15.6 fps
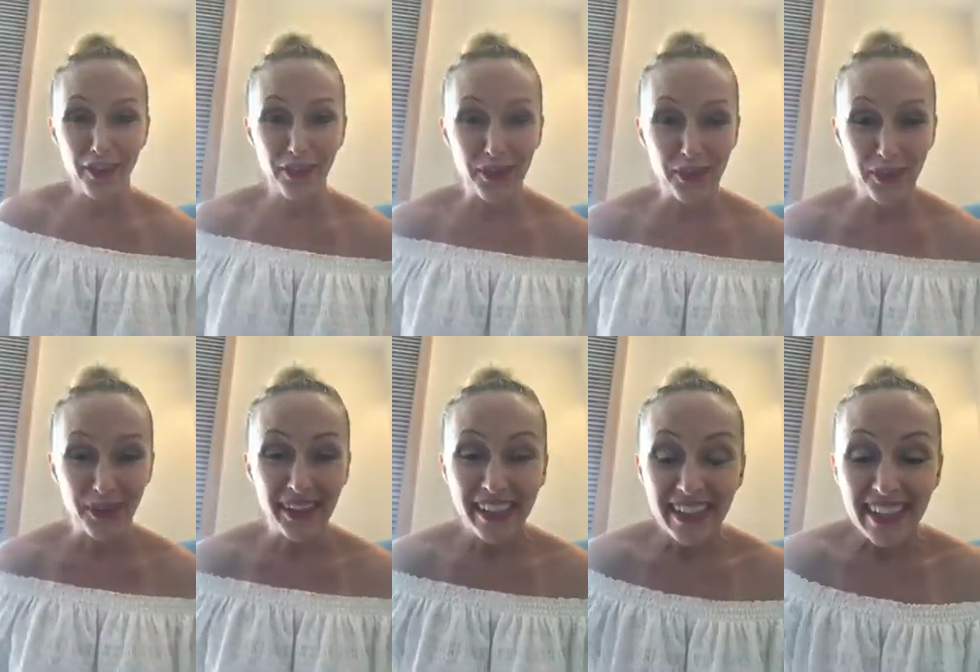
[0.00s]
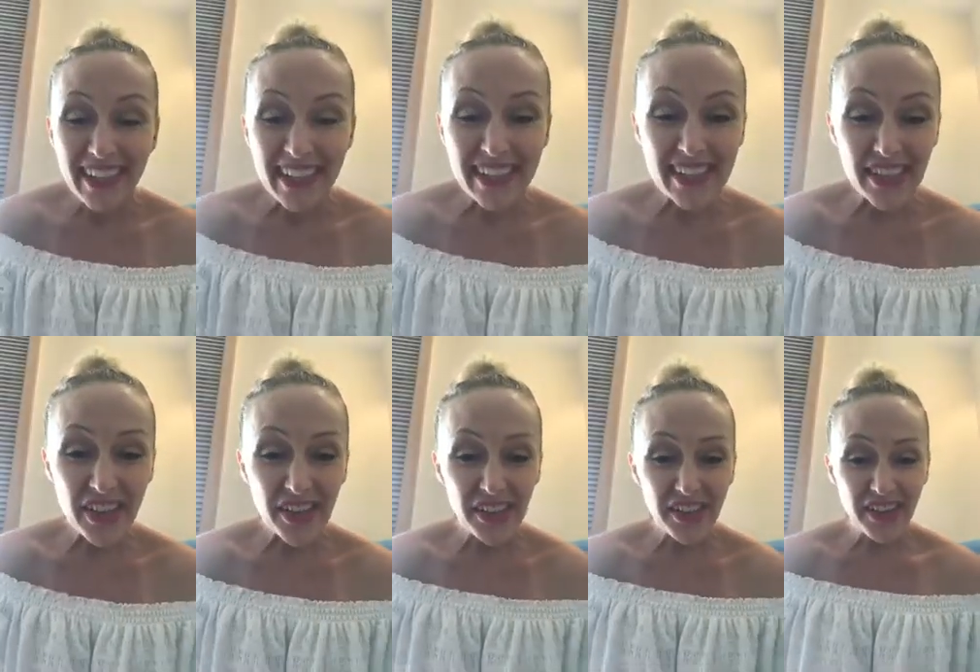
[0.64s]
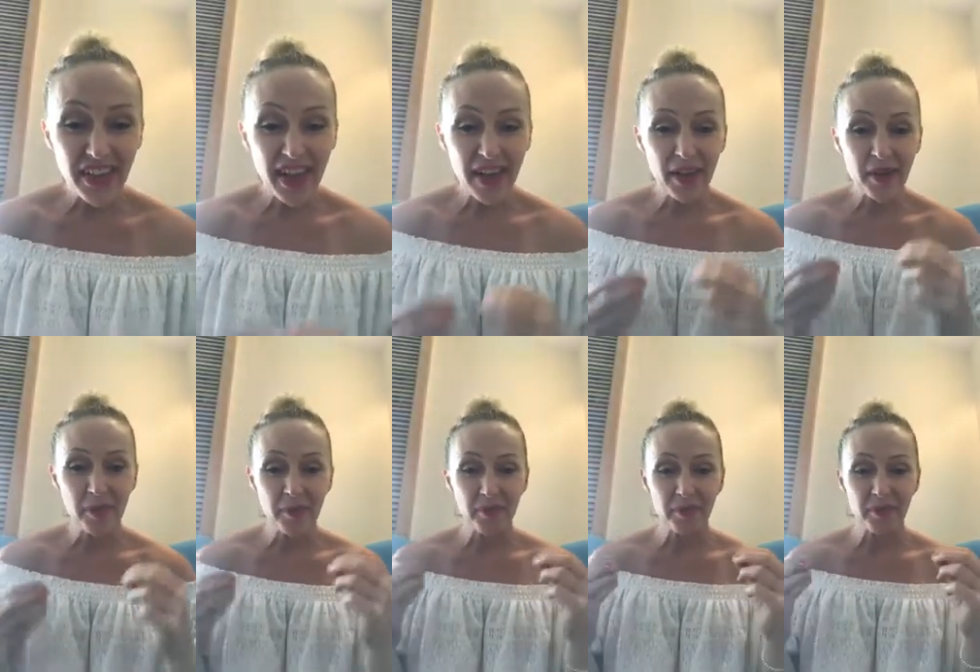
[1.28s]
call,
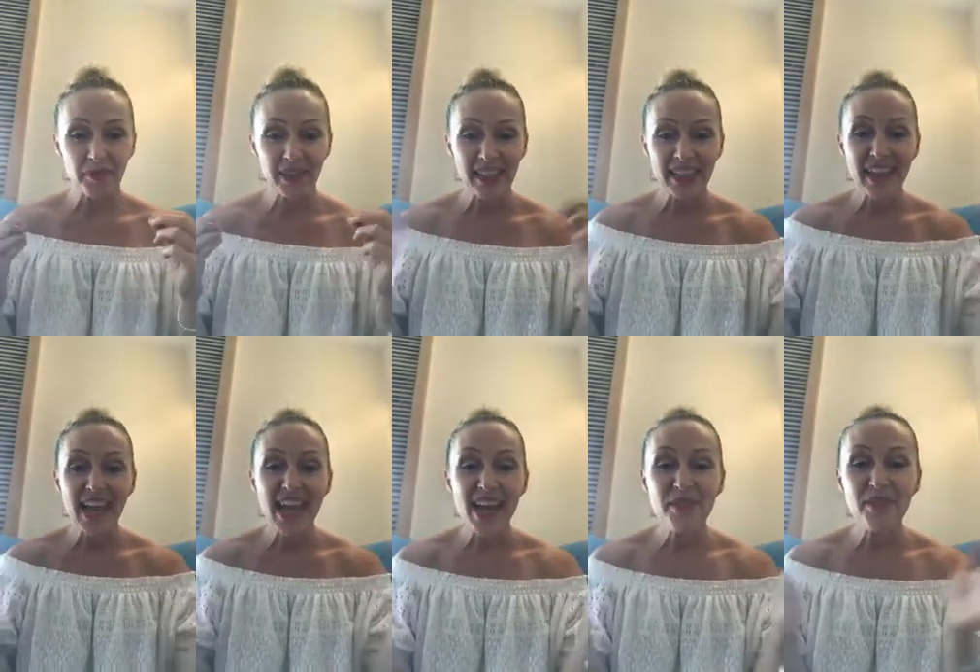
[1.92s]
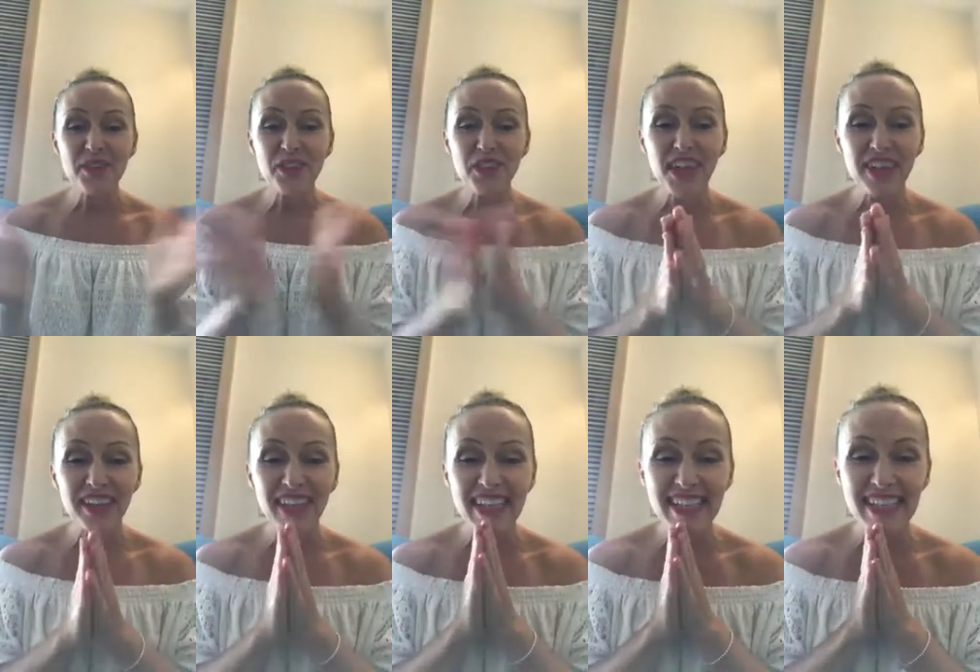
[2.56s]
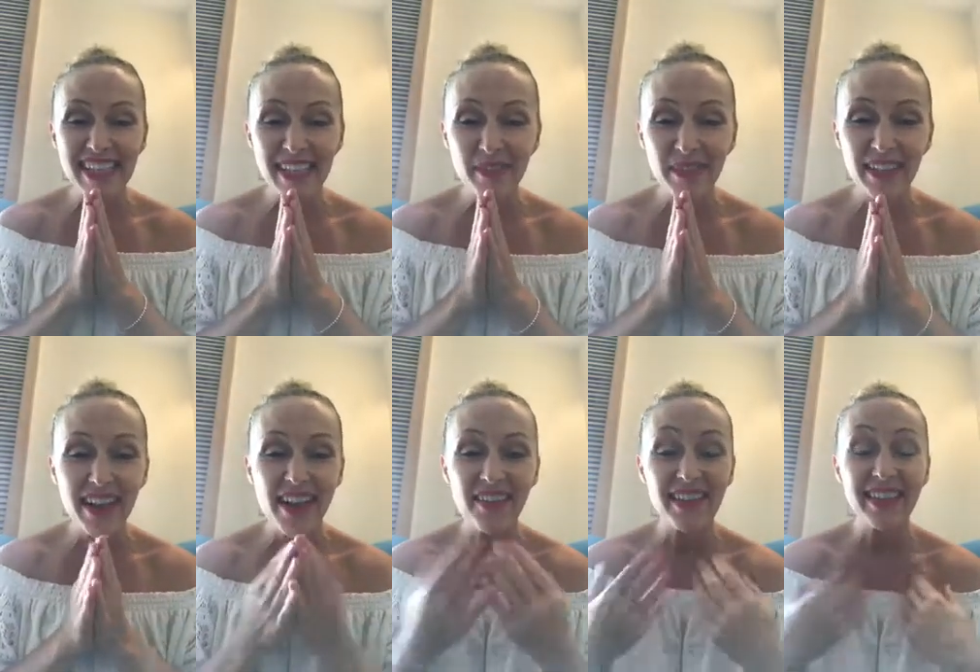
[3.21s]
so yay Michelle, you get to see me
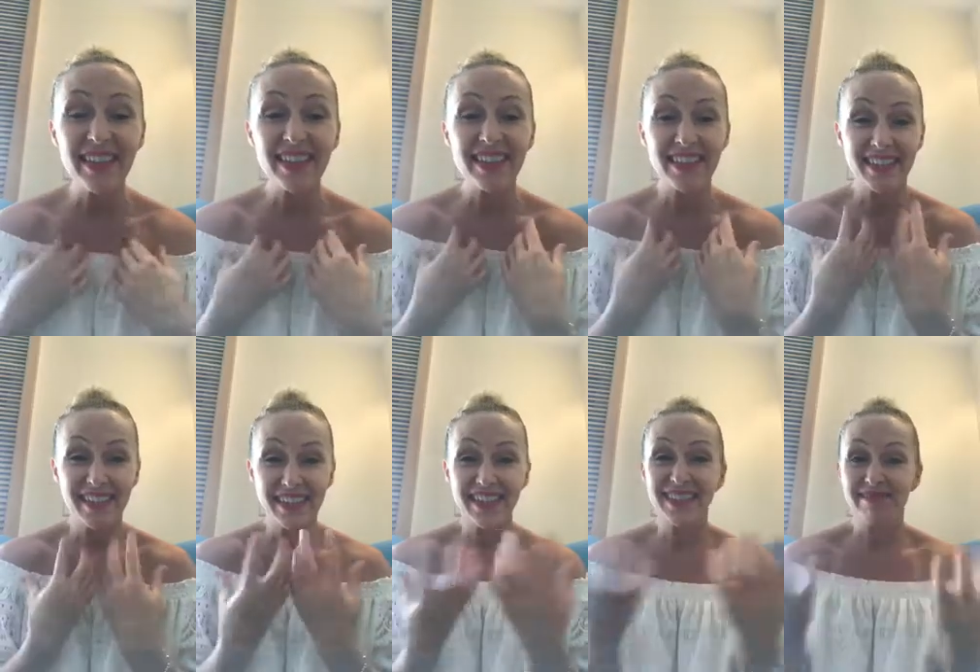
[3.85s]
live, and this is